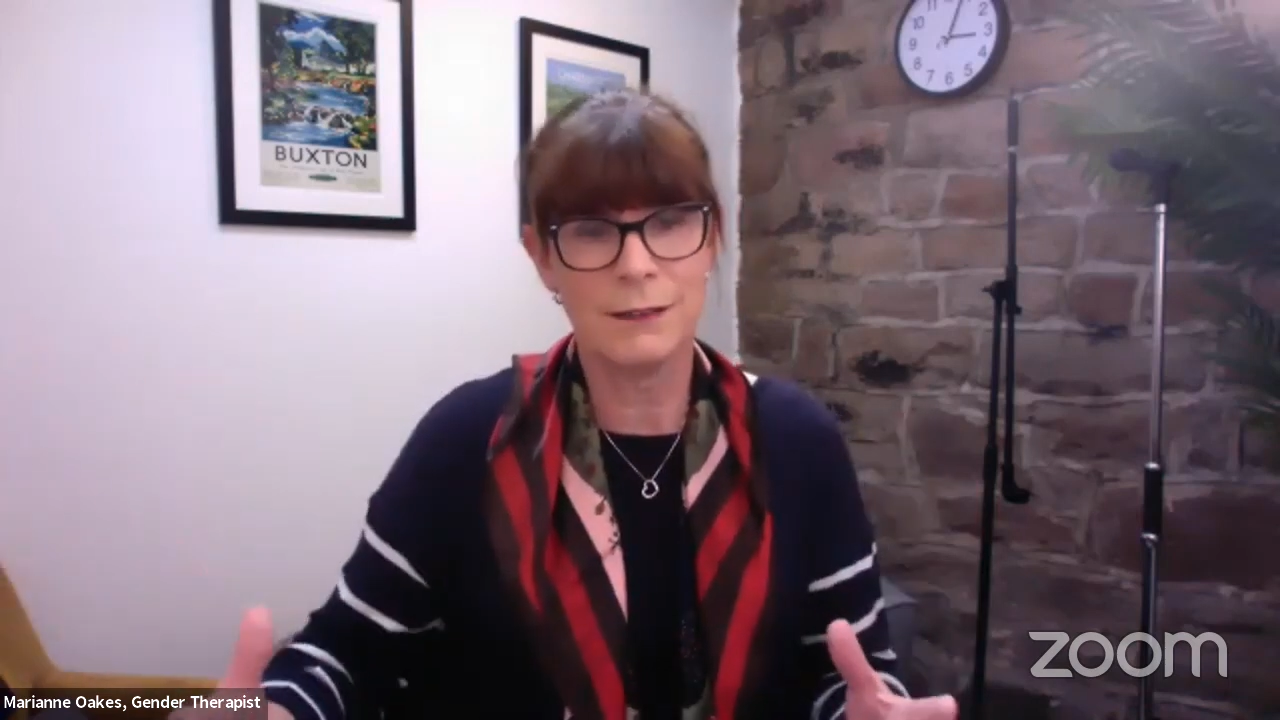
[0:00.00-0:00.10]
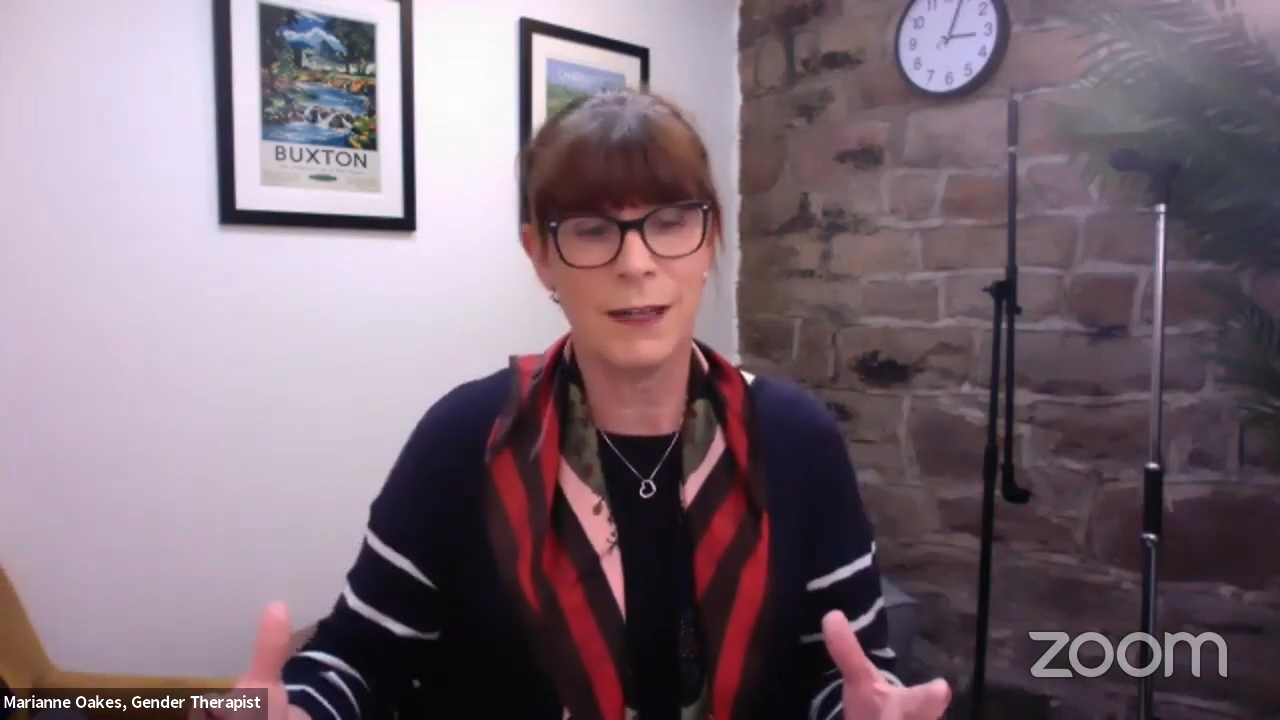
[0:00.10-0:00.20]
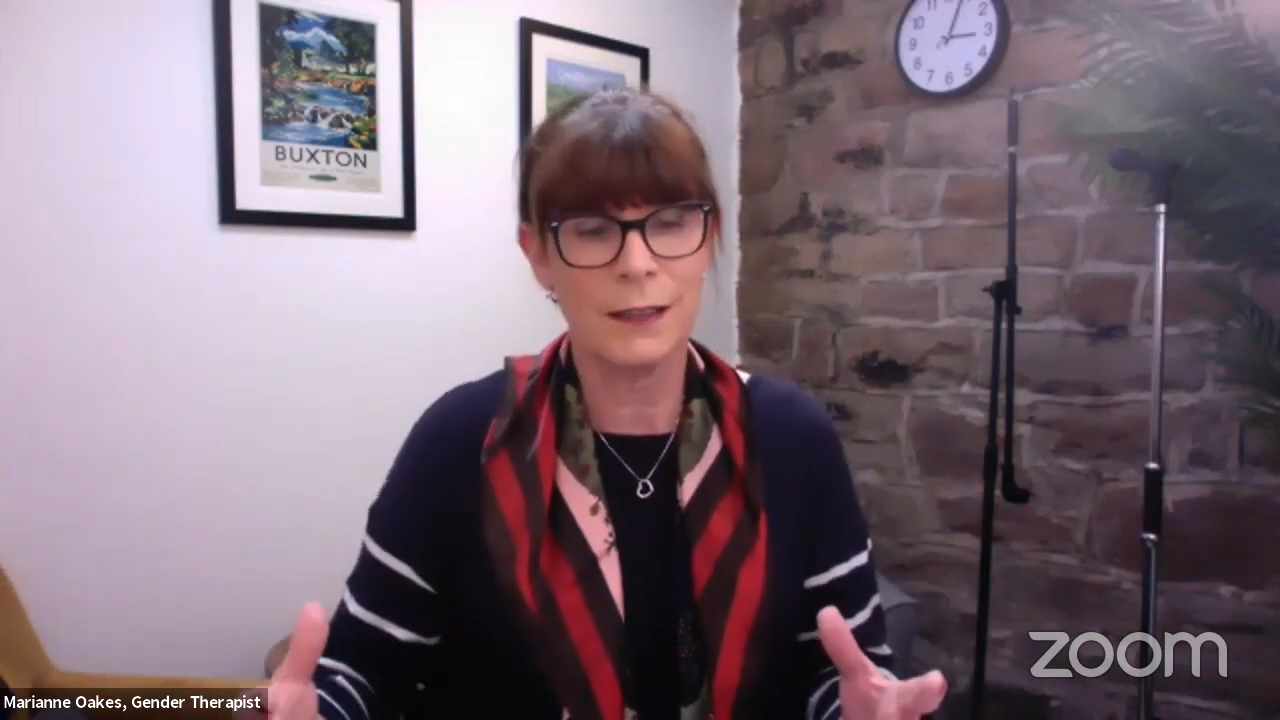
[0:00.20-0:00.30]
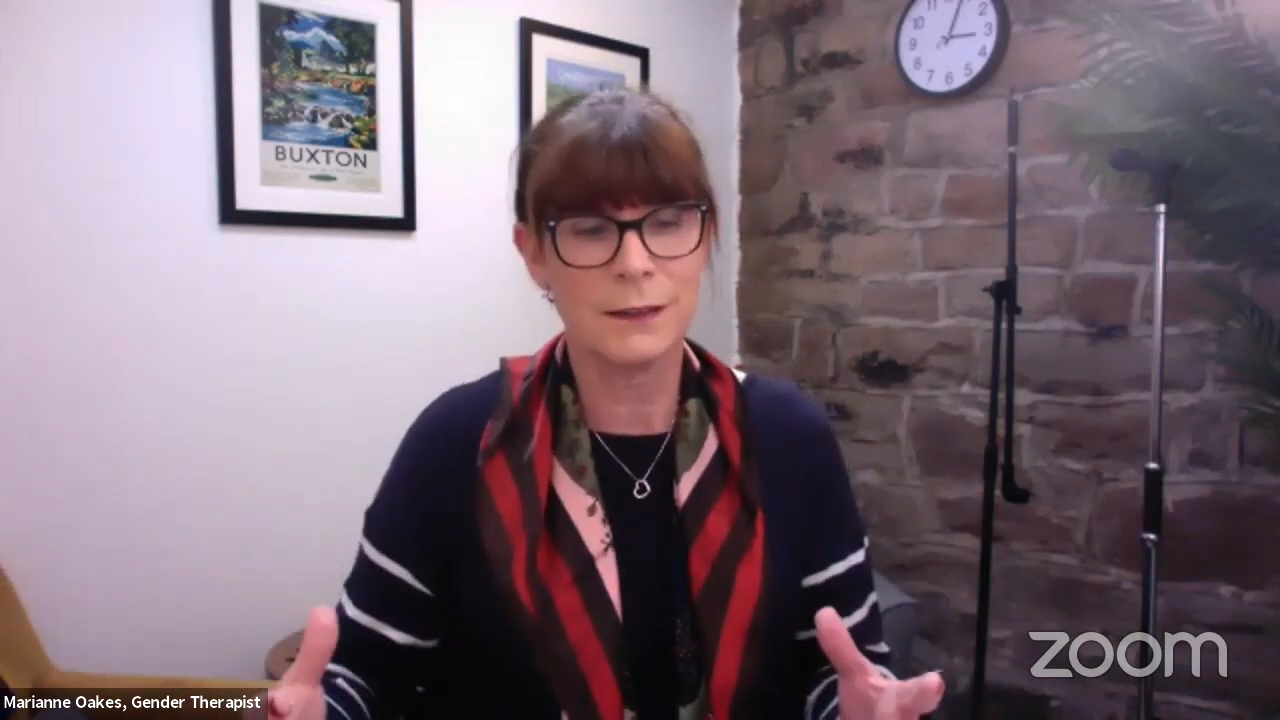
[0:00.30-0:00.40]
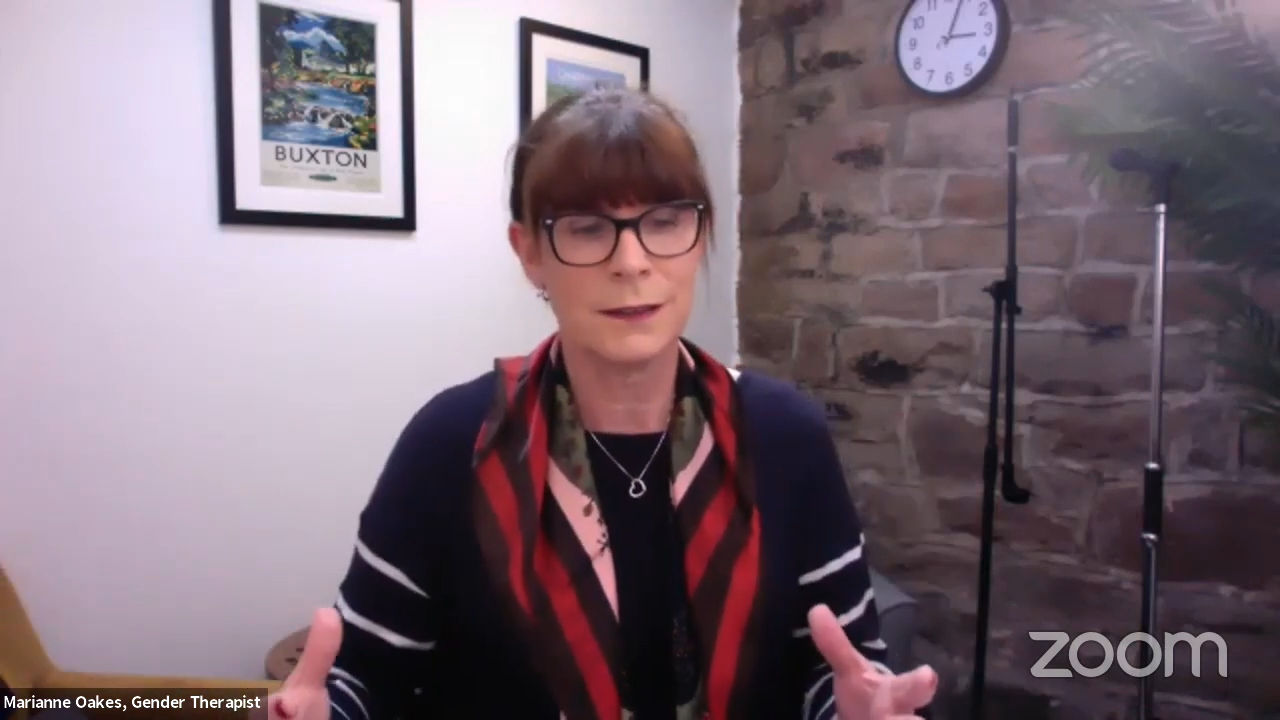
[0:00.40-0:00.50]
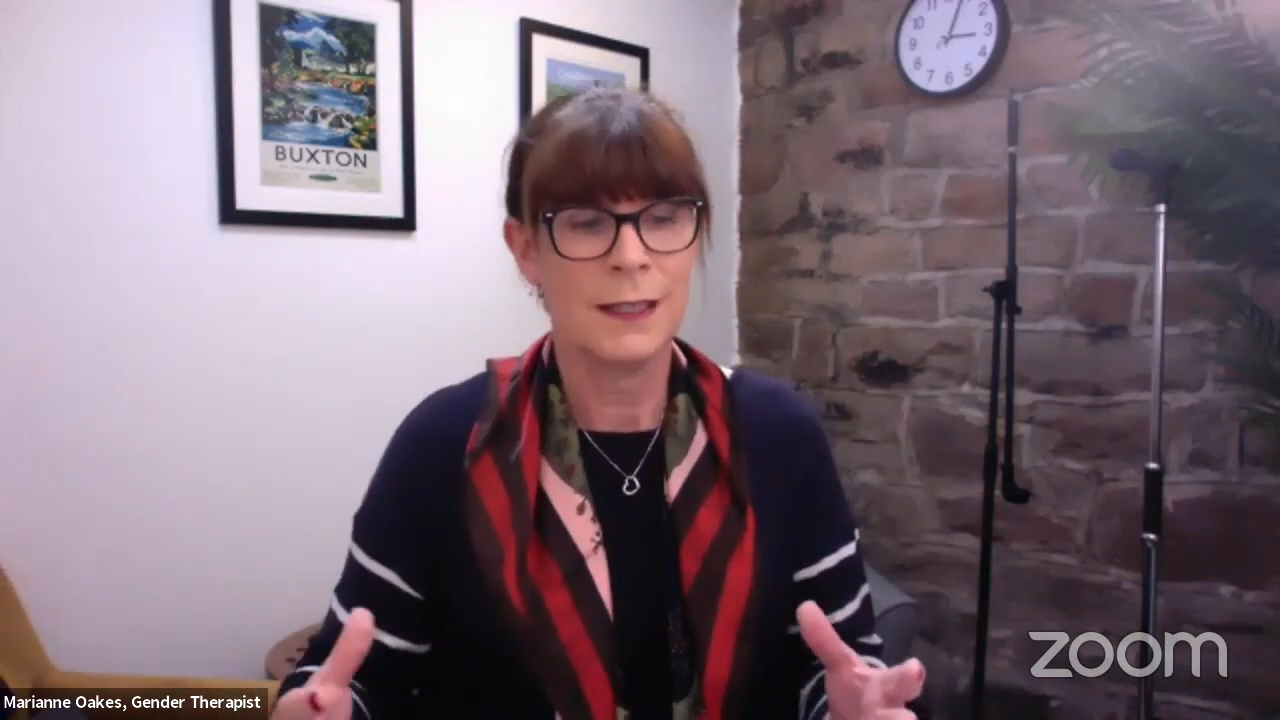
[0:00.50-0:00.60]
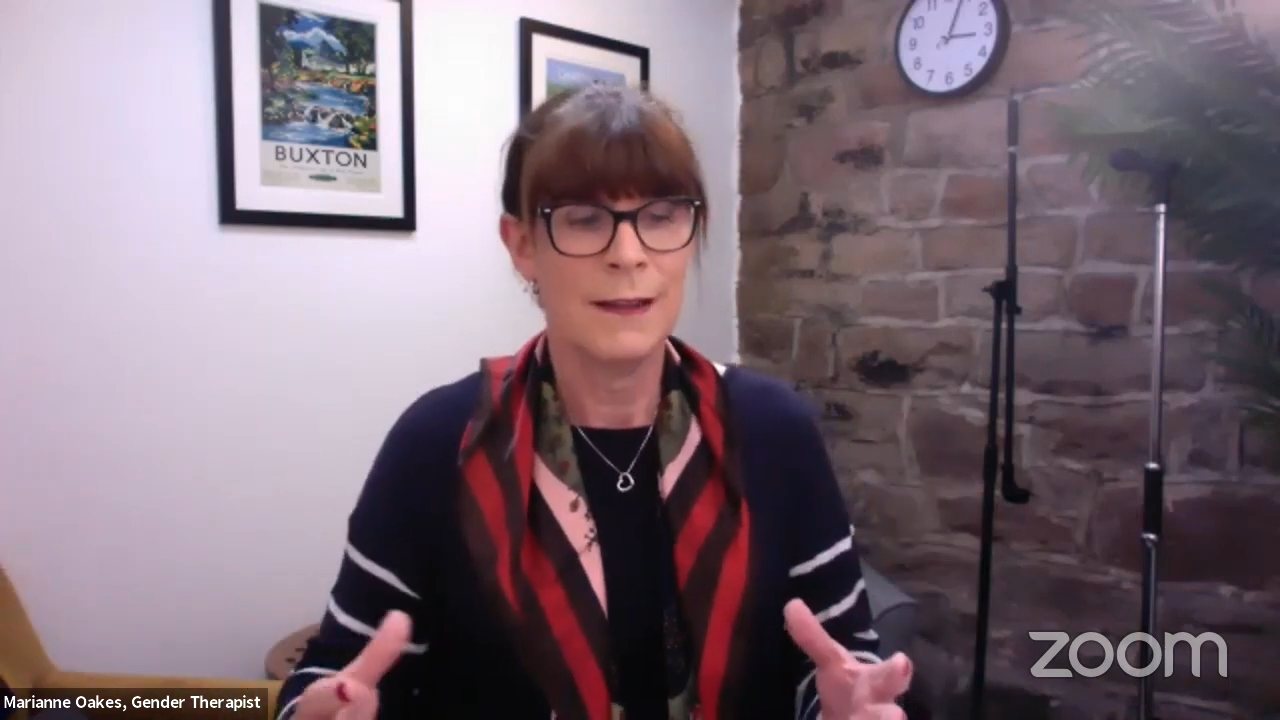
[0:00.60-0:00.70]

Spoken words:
they're at.